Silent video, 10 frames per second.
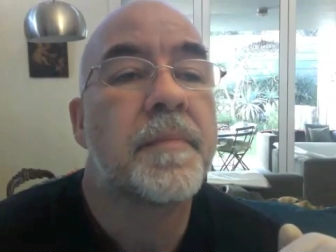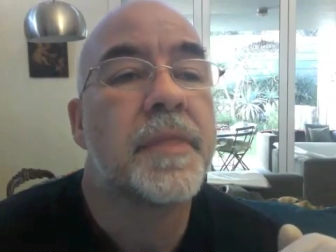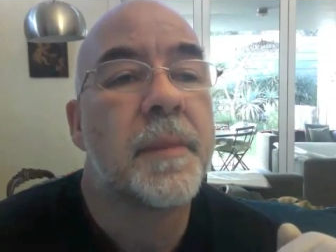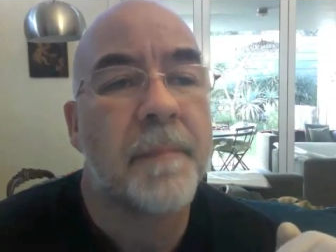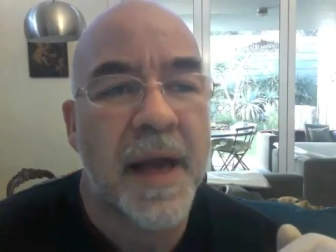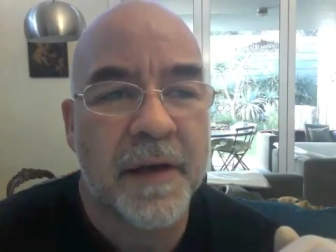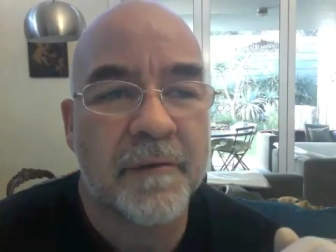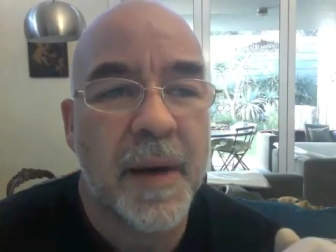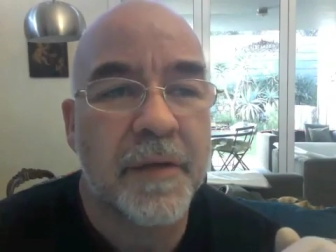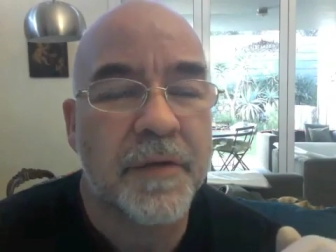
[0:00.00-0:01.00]
the back of
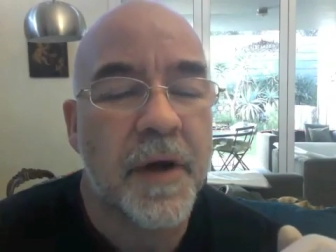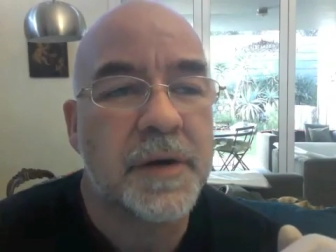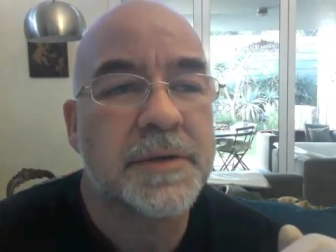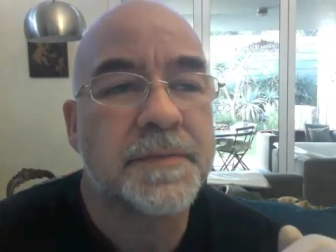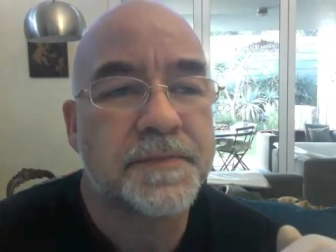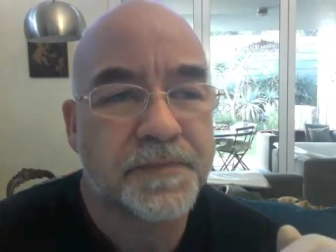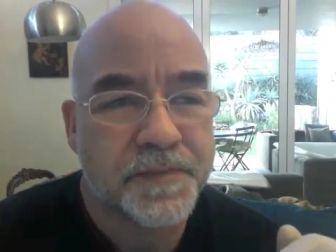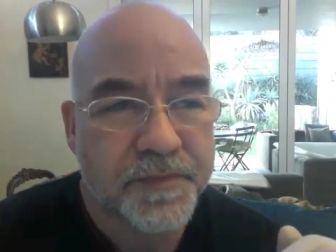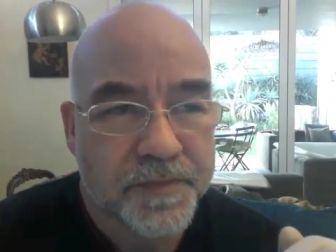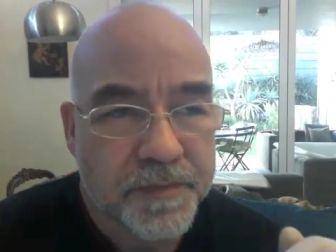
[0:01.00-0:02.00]
my throat
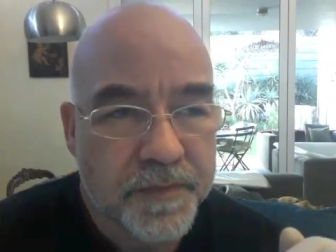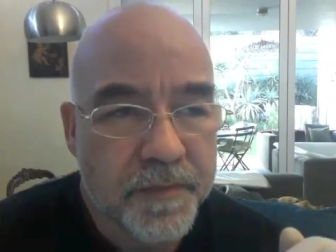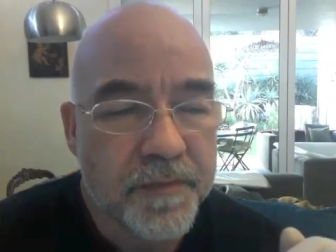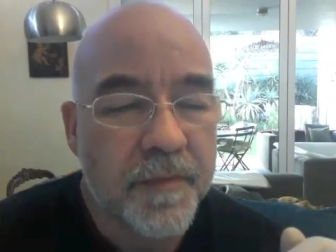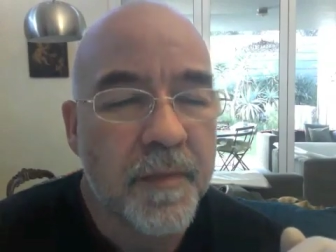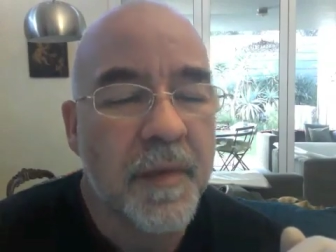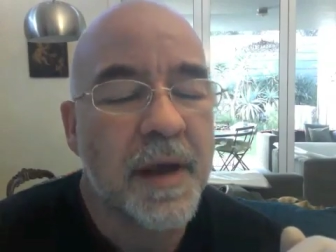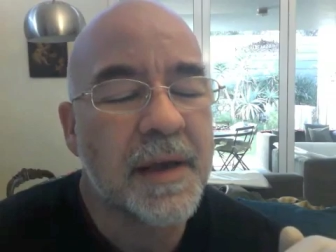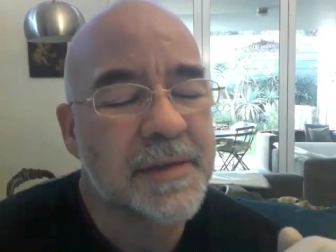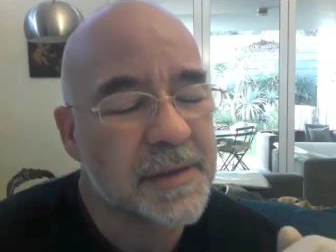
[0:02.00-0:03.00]
is